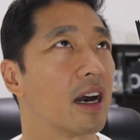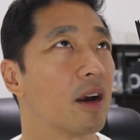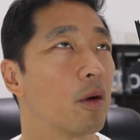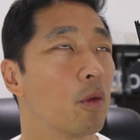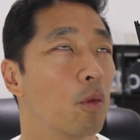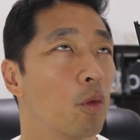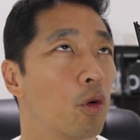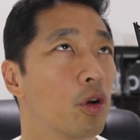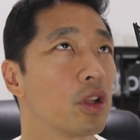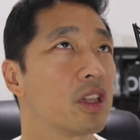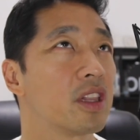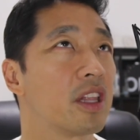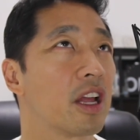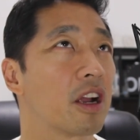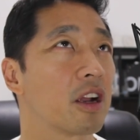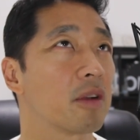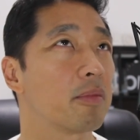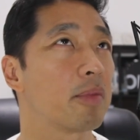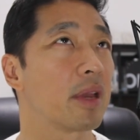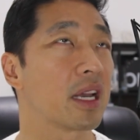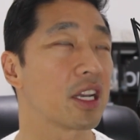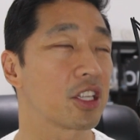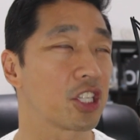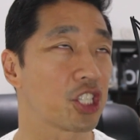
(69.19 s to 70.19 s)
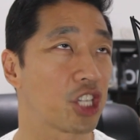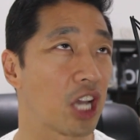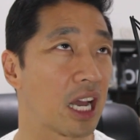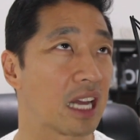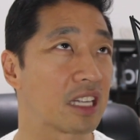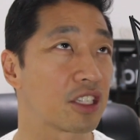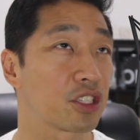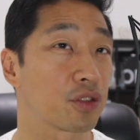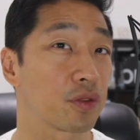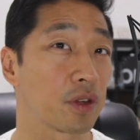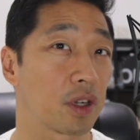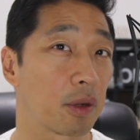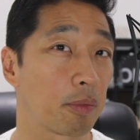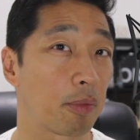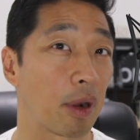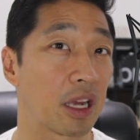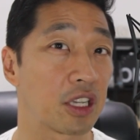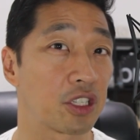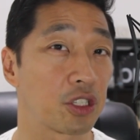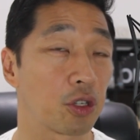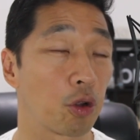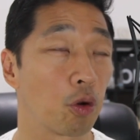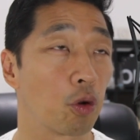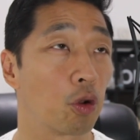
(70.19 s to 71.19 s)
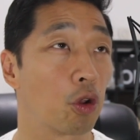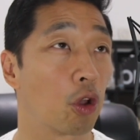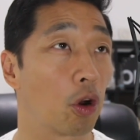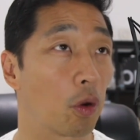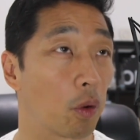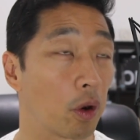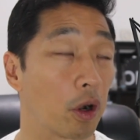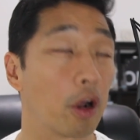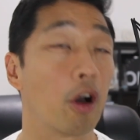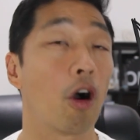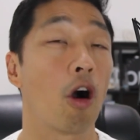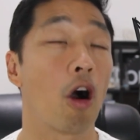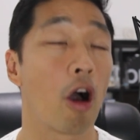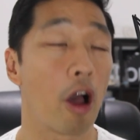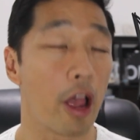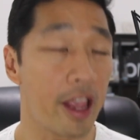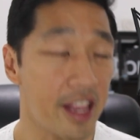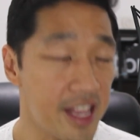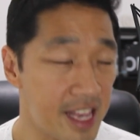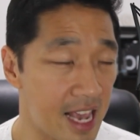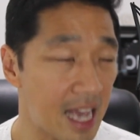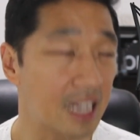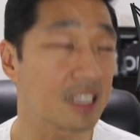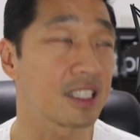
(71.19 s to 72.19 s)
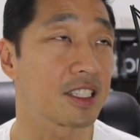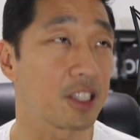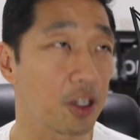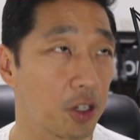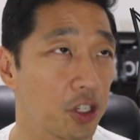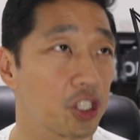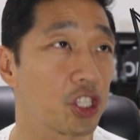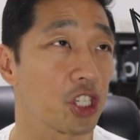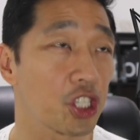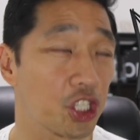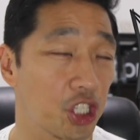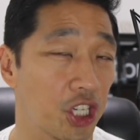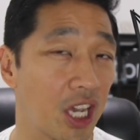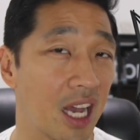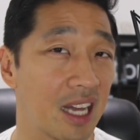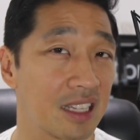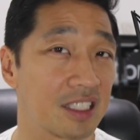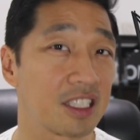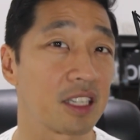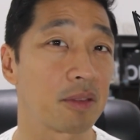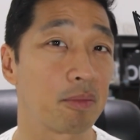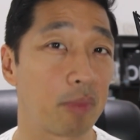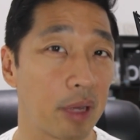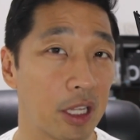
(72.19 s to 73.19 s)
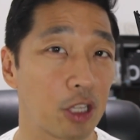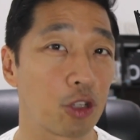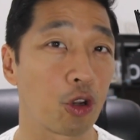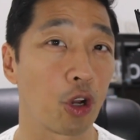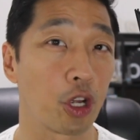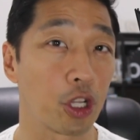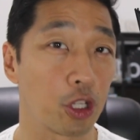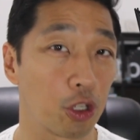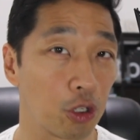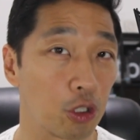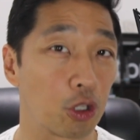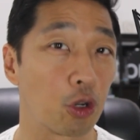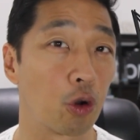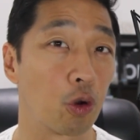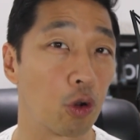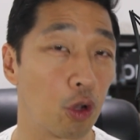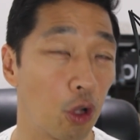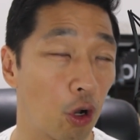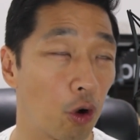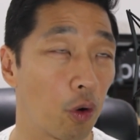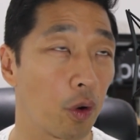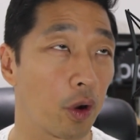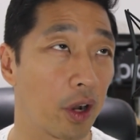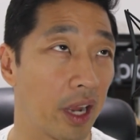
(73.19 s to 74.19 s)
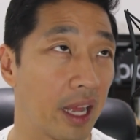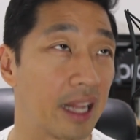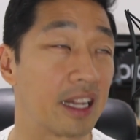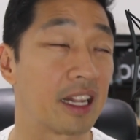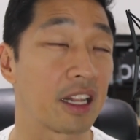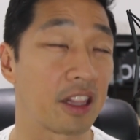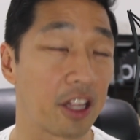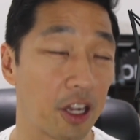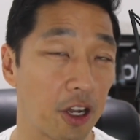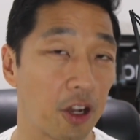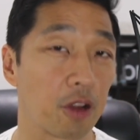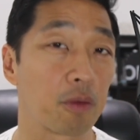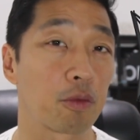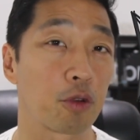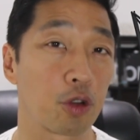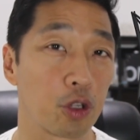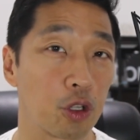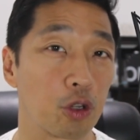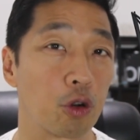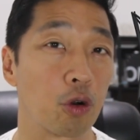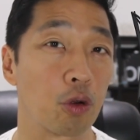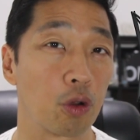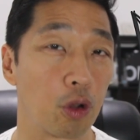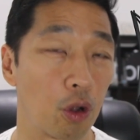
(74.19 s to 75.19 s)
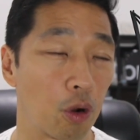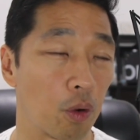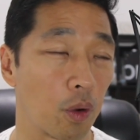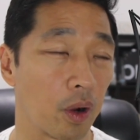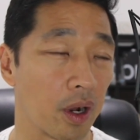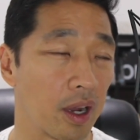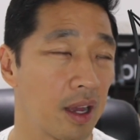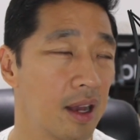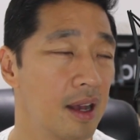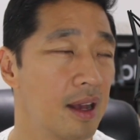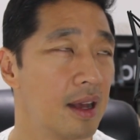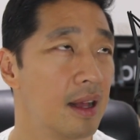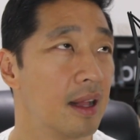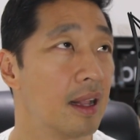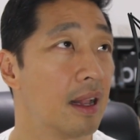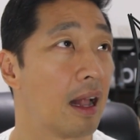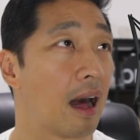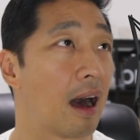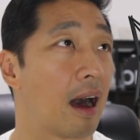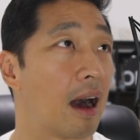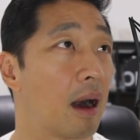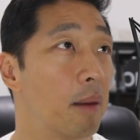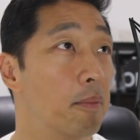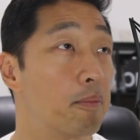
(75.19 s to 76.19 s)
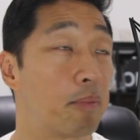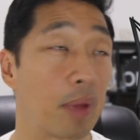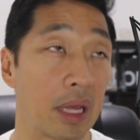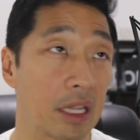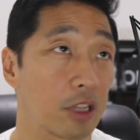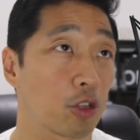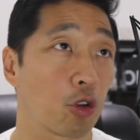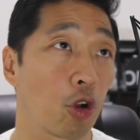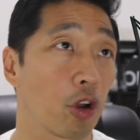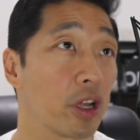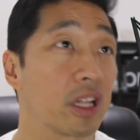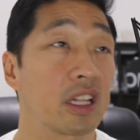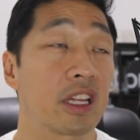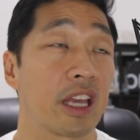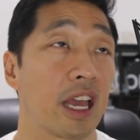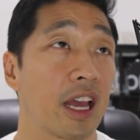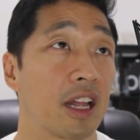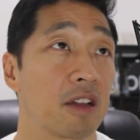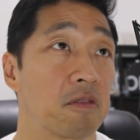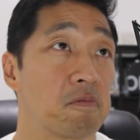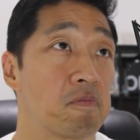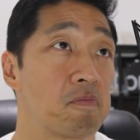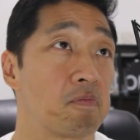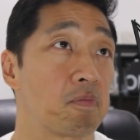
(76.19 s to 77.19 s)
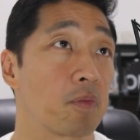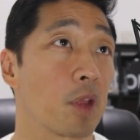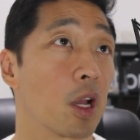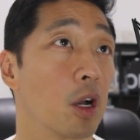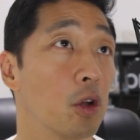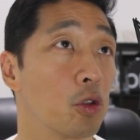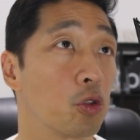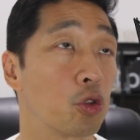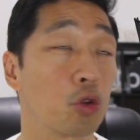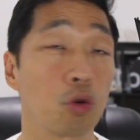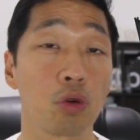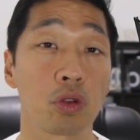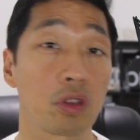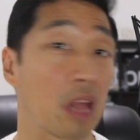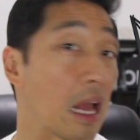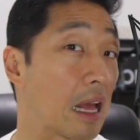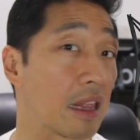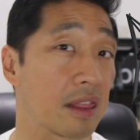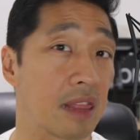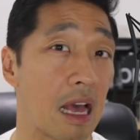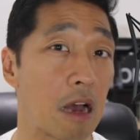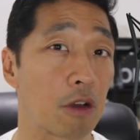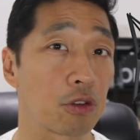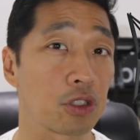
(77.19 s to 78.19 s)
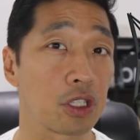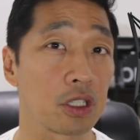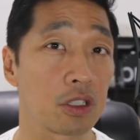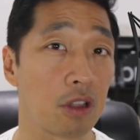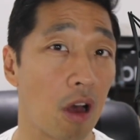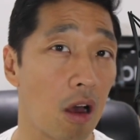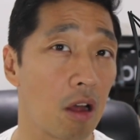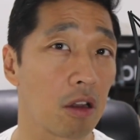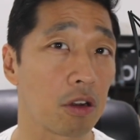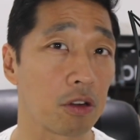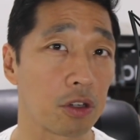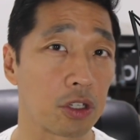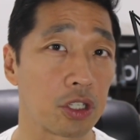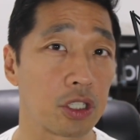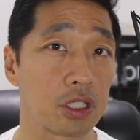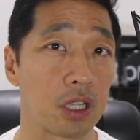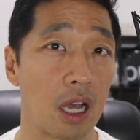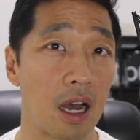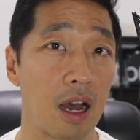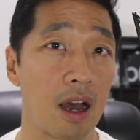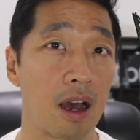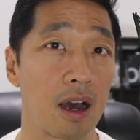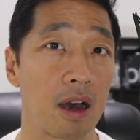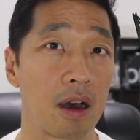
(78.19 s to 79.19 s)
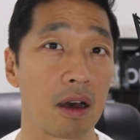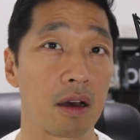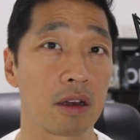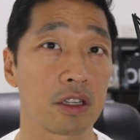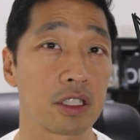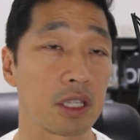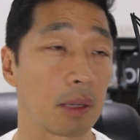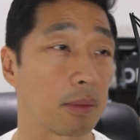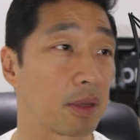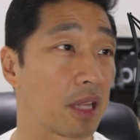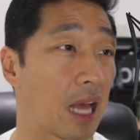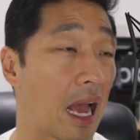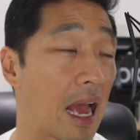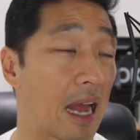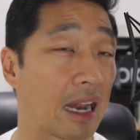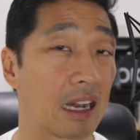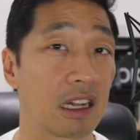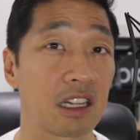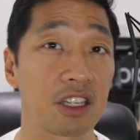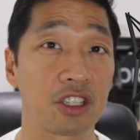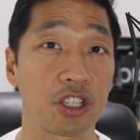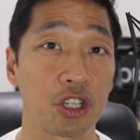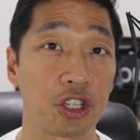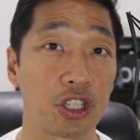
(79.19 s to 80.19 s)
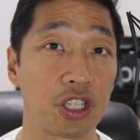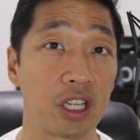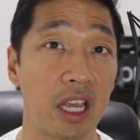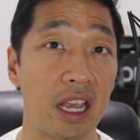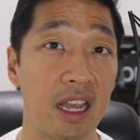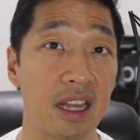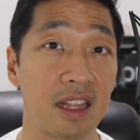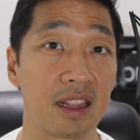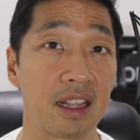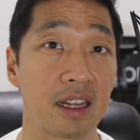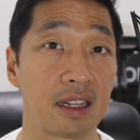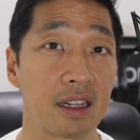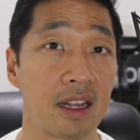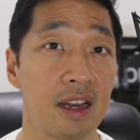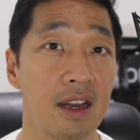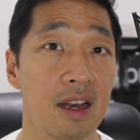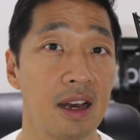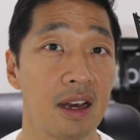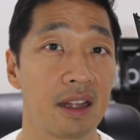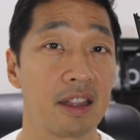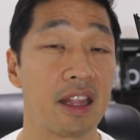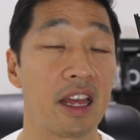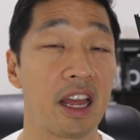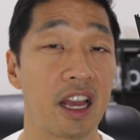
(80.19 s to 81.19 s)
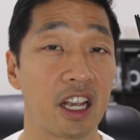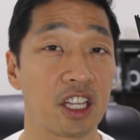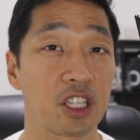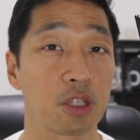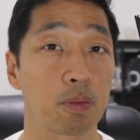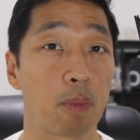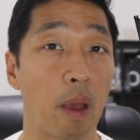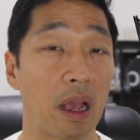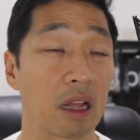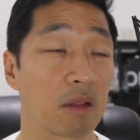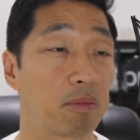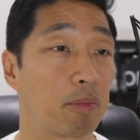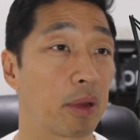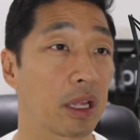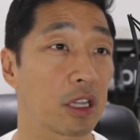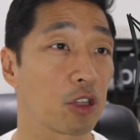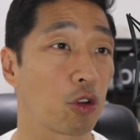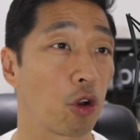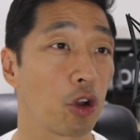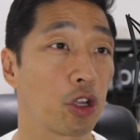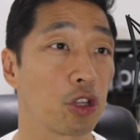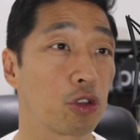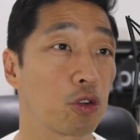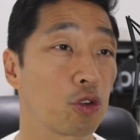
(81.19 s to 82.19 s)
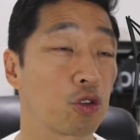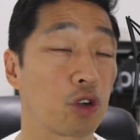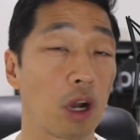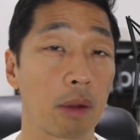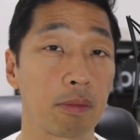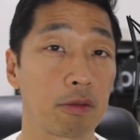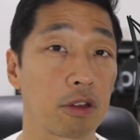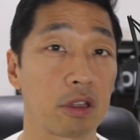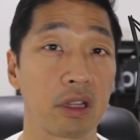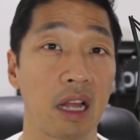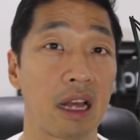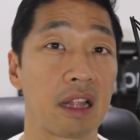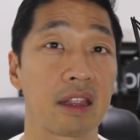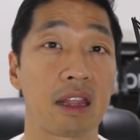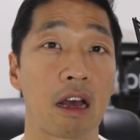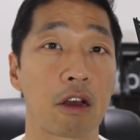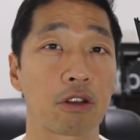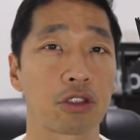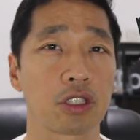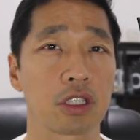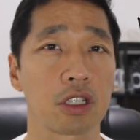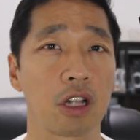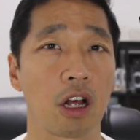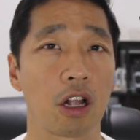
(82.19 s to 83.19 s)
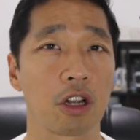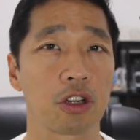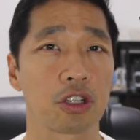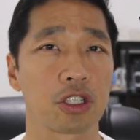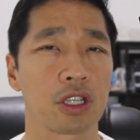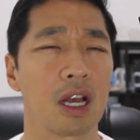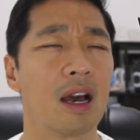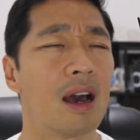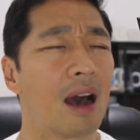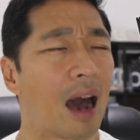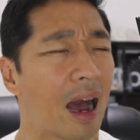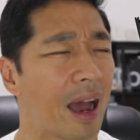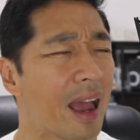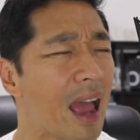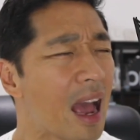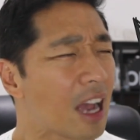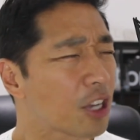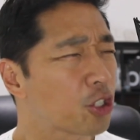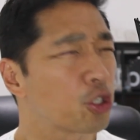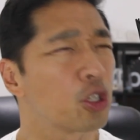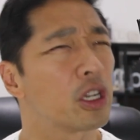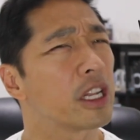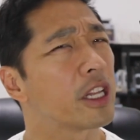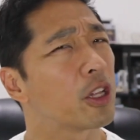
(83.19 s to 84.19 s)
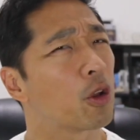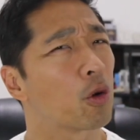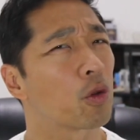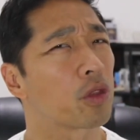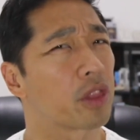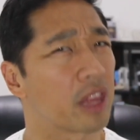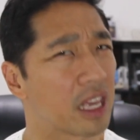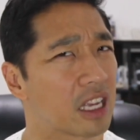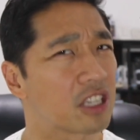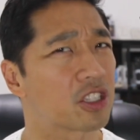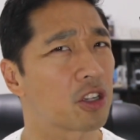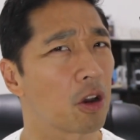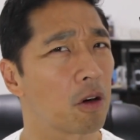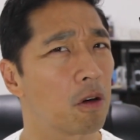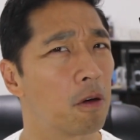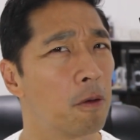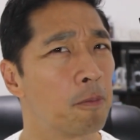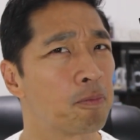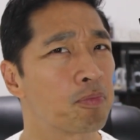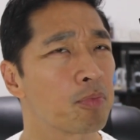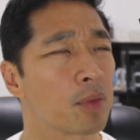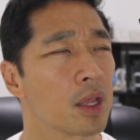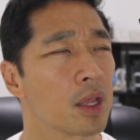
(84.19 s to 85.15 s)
would there be a chance for the price to go lower? Yes, there is a chance that Bitcoin could go lower and Ethereum could go lower. Bitcoin can do $10,000. Some of the analysts are saying that they expect Bitcoin to drop to $10,000. I actually don't think so,